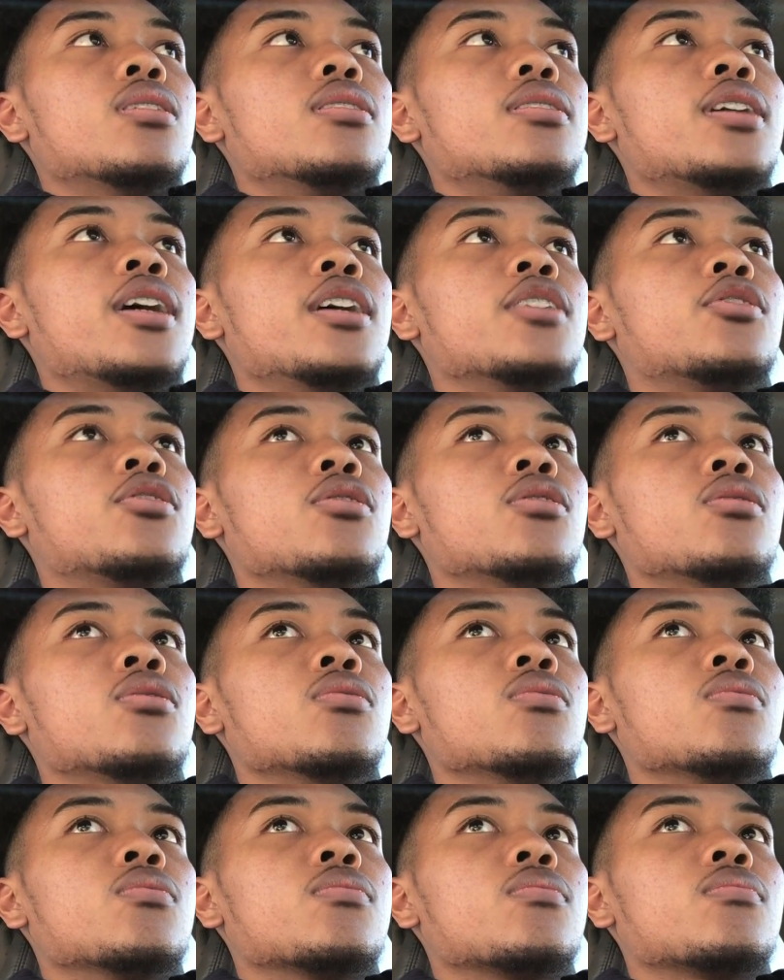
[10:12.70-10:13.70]
Day
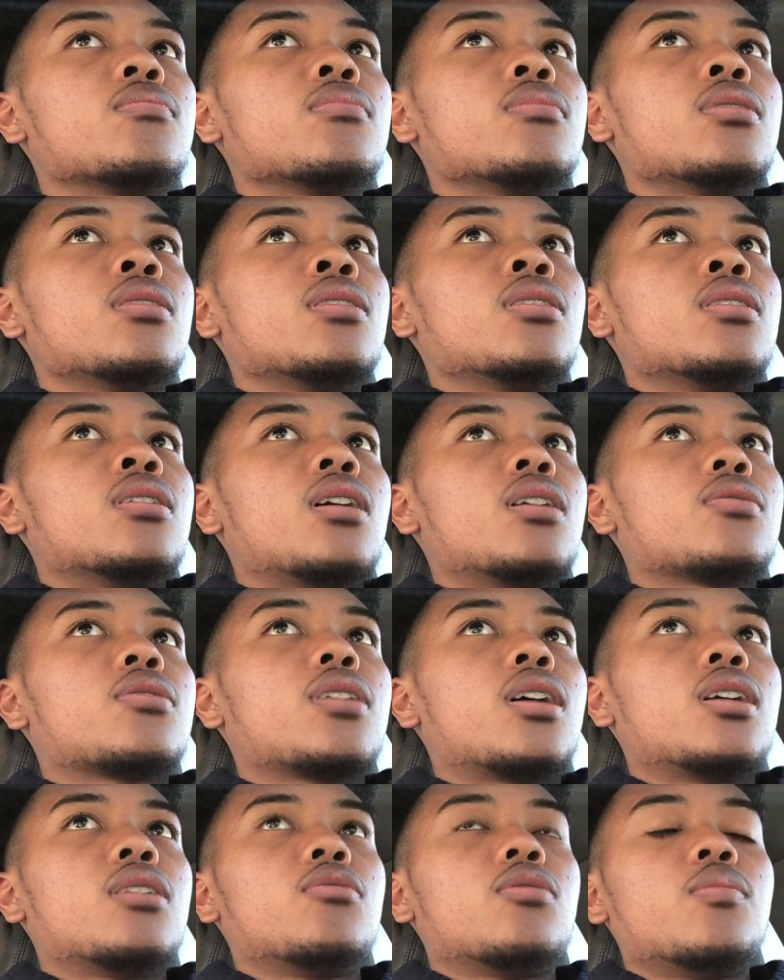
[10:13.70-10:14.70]
two, I'm
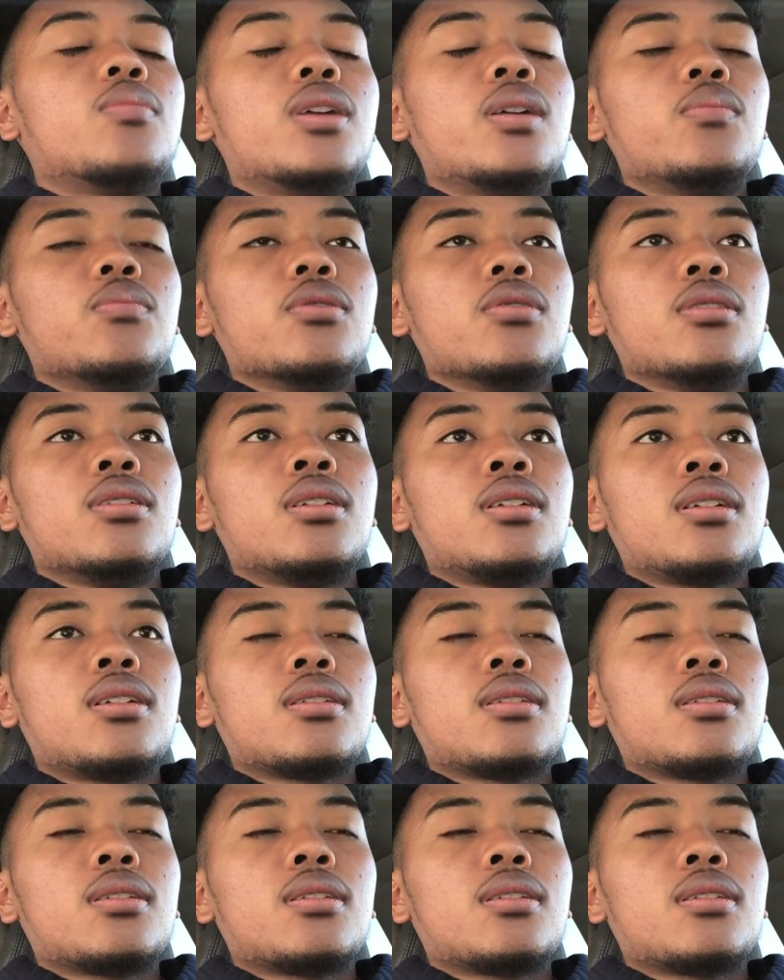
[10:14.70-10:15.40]
trying to remember.